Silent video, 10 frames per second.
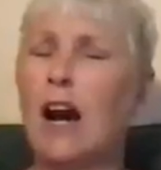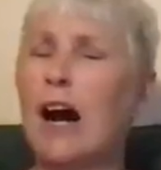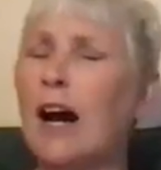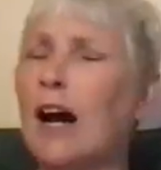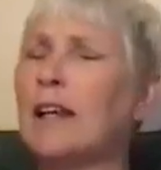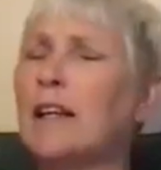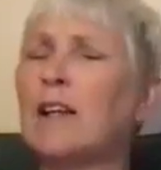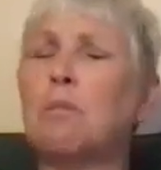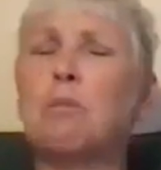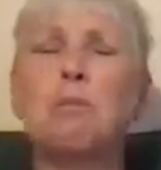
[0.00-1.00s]
I
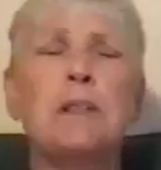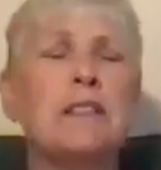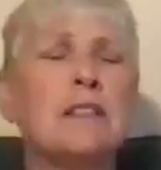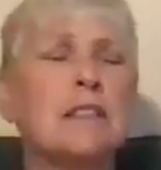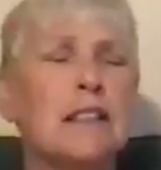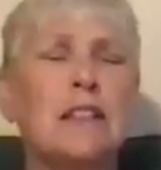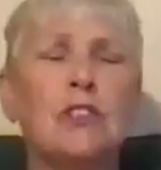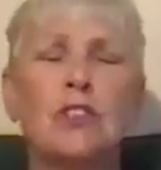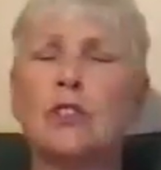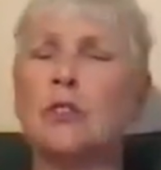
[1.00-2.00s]

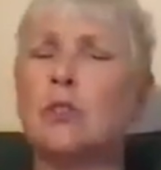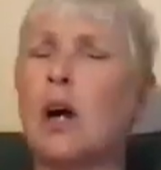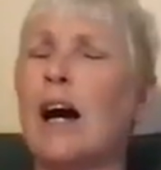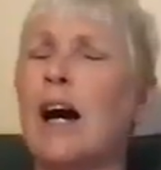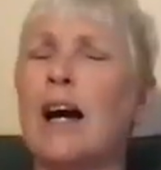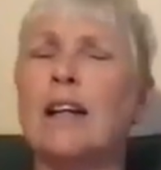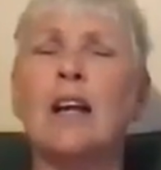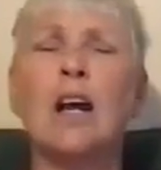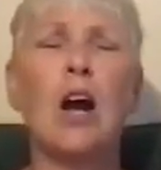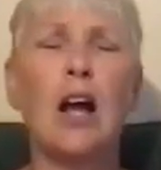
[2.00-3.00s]
beseech you, I
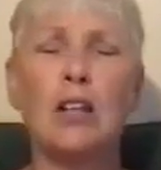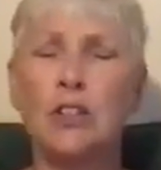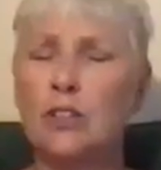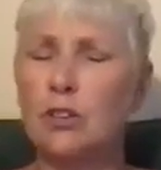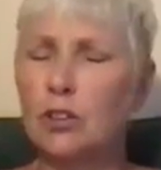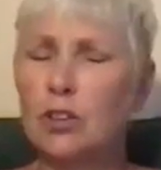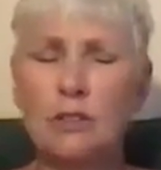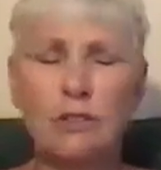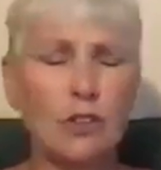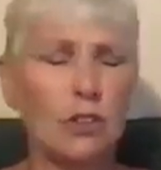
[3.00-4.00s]
yearn
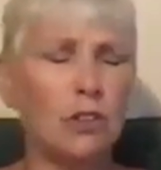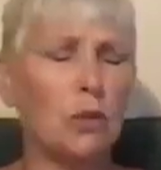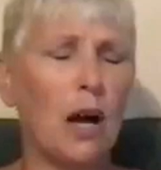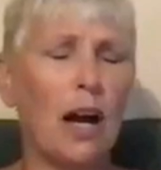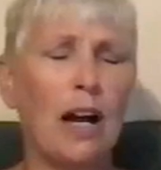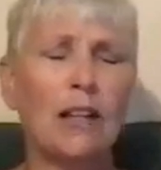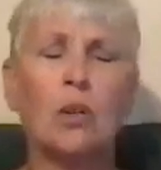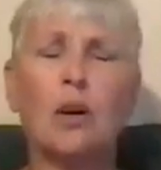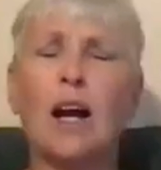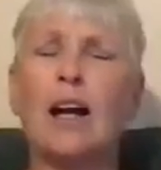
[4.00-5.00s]
for you, I
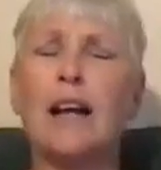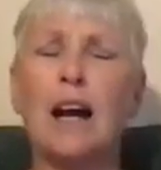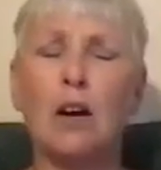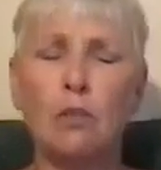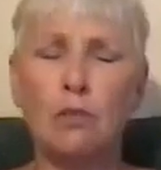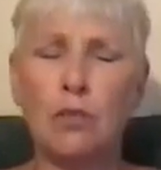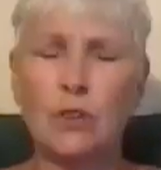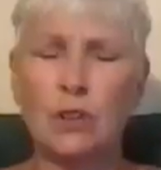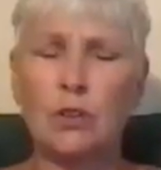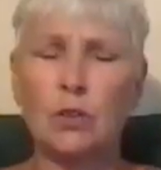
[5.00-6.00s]
cry out for
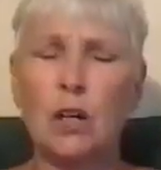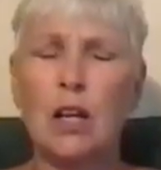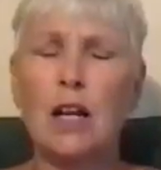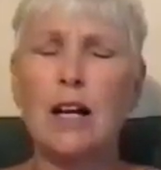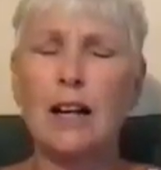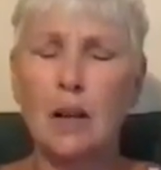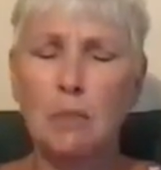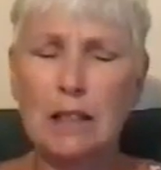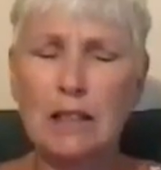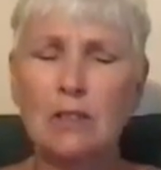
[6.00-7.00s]
you. Come
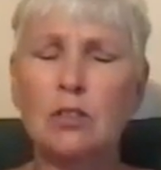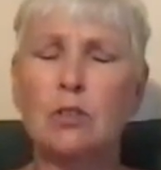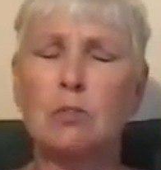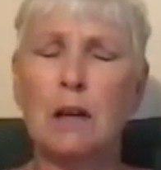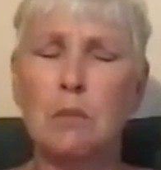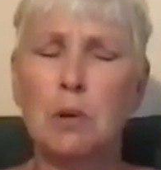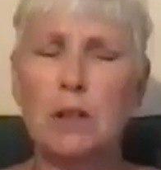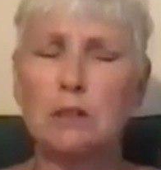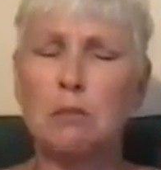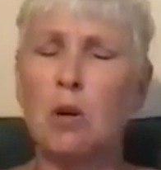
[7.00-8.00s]
into my
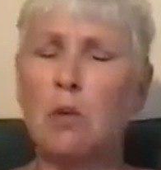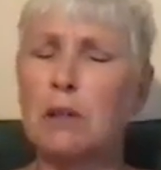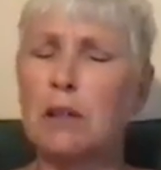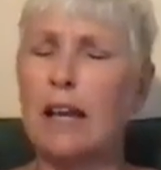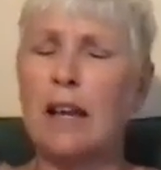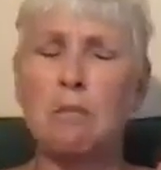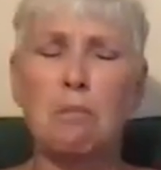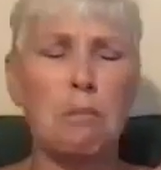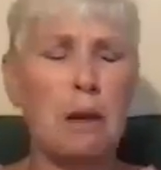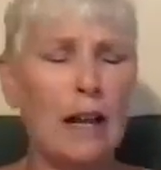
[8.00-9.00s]
present moment and
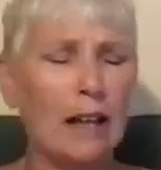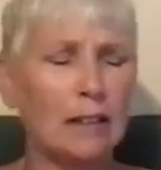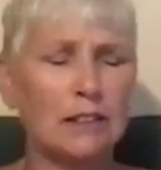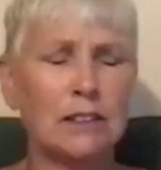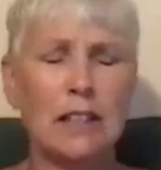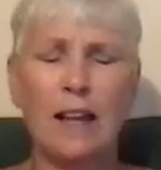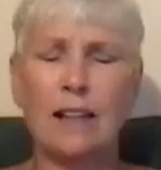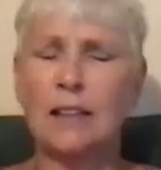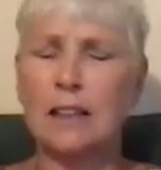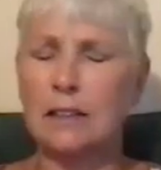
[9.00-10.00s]
balance
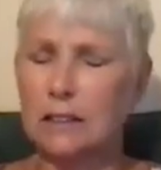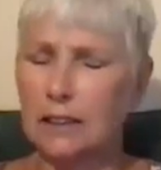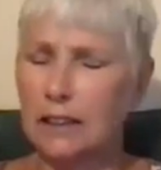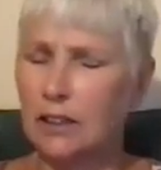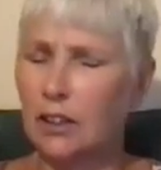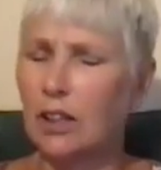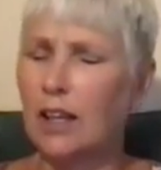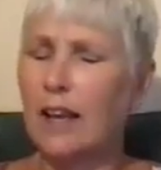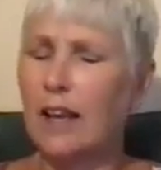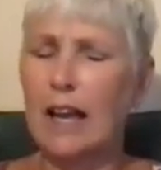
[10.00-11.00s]
and clear
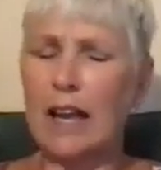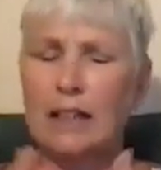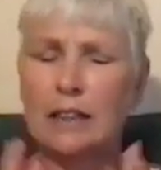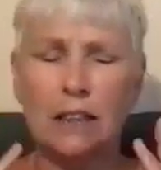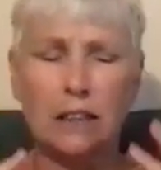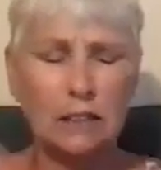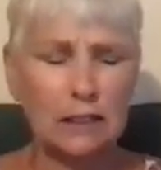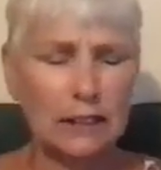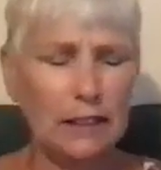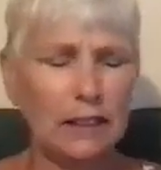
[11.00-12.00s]
and
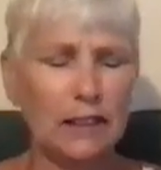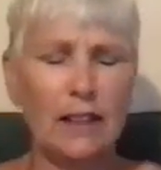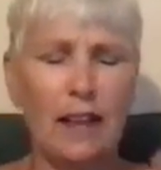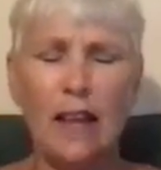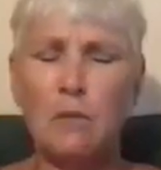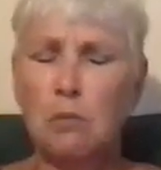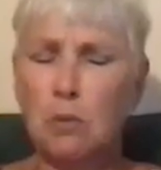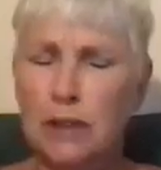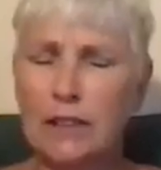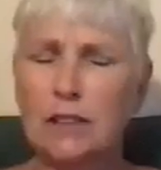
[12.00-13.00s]
clean and
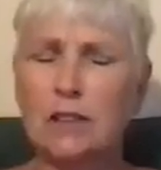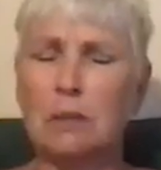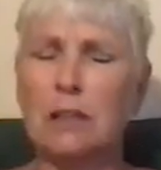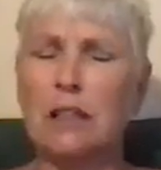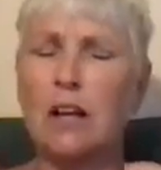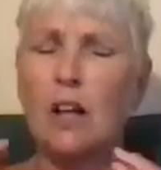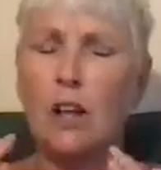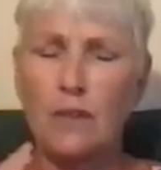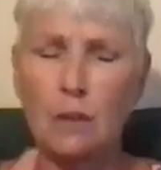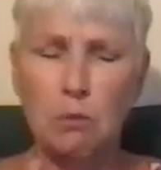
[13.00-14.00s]
bring to me
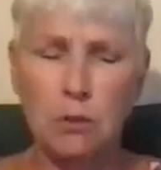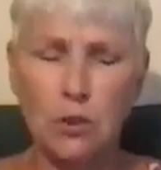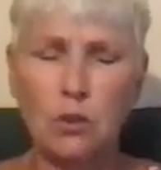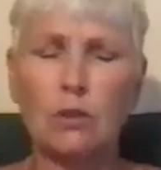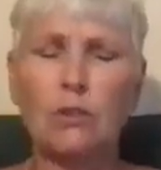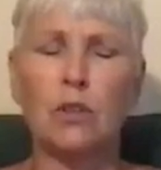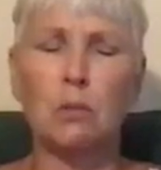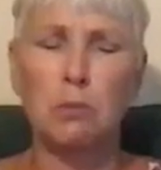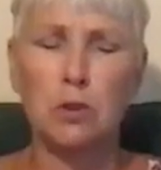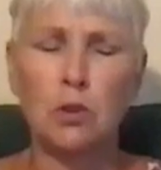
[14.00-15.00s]
the beautiful,
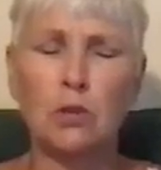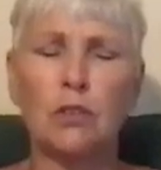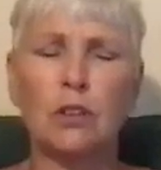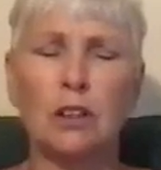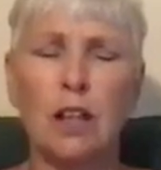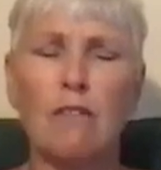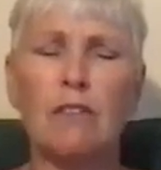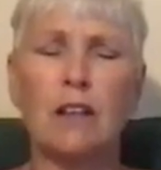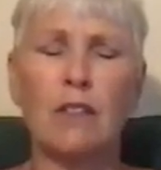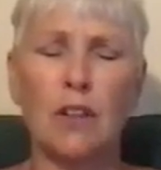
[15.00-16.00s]
beautiful, loving
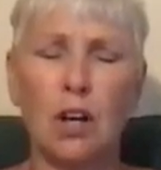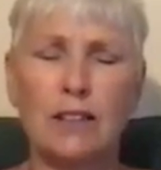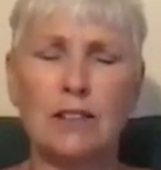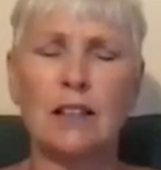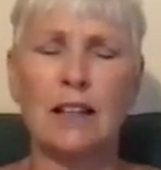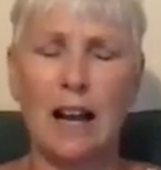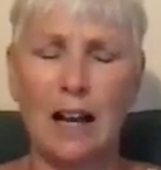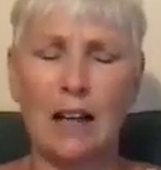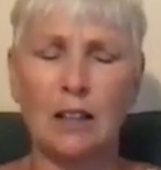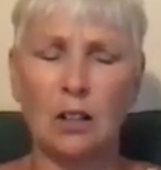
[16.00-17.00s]
thoughts that
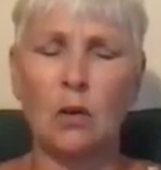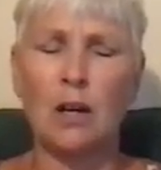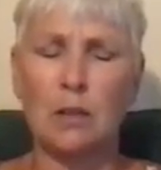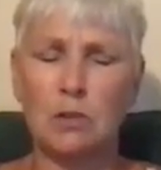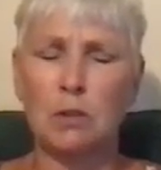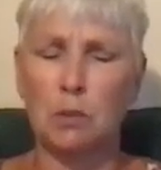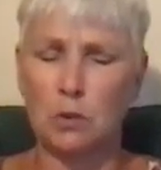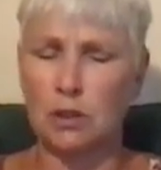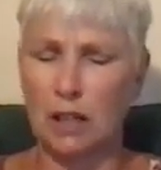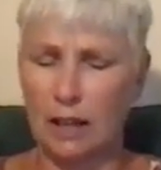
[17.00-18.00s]
I know I'm
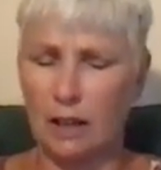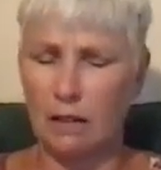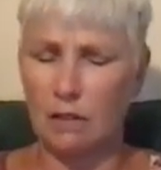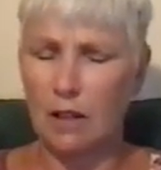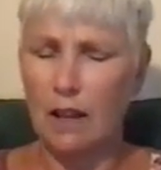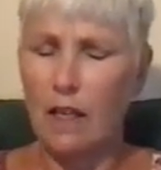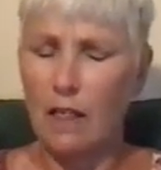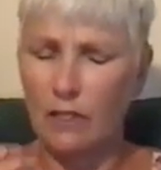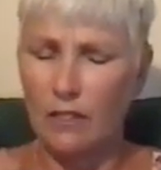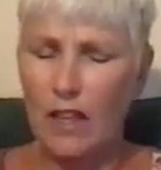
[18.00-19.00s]
supposed to have.
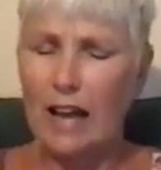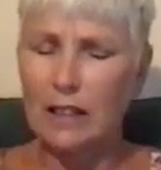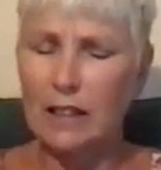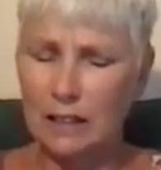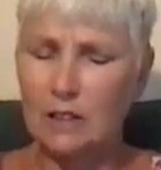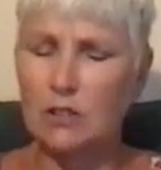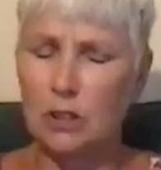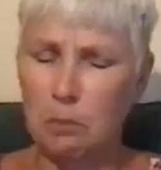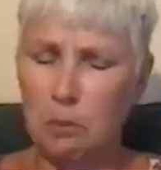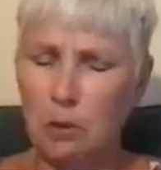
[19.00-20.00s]
That is the
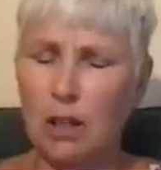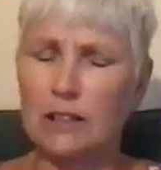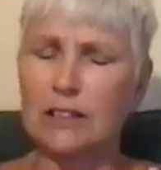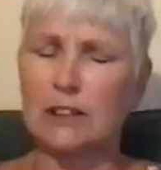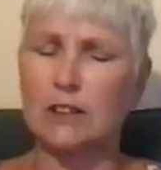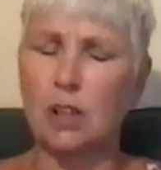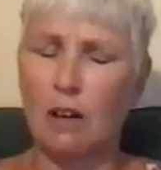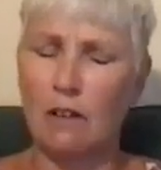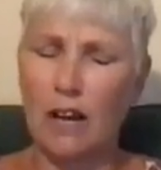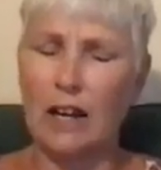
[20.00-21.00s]
process
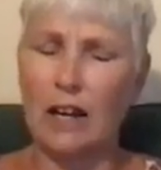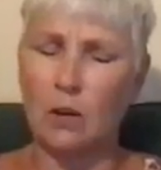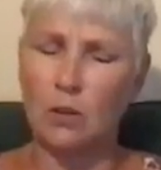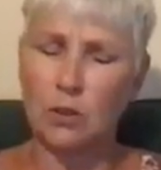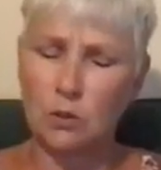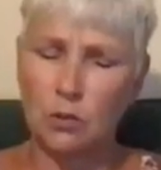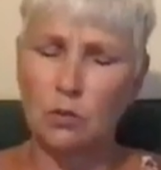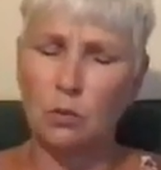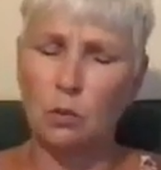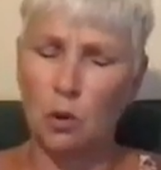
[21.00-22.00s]
of how to
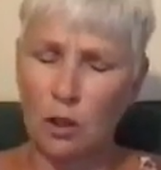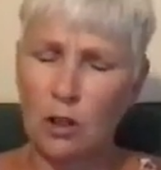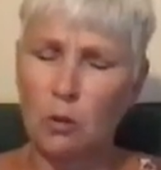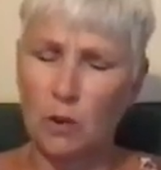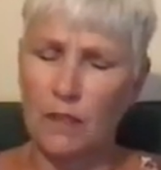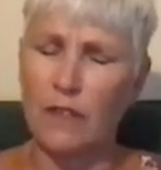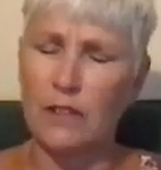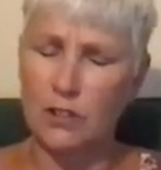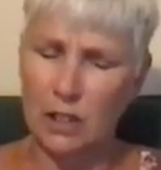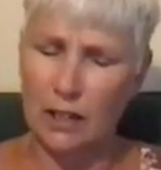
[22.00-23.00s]
work with the
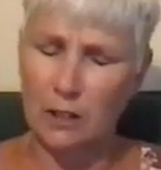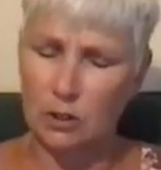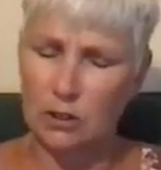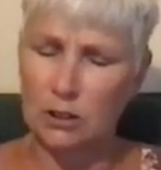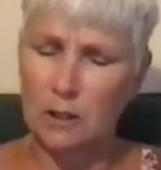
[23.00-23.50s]
chakras.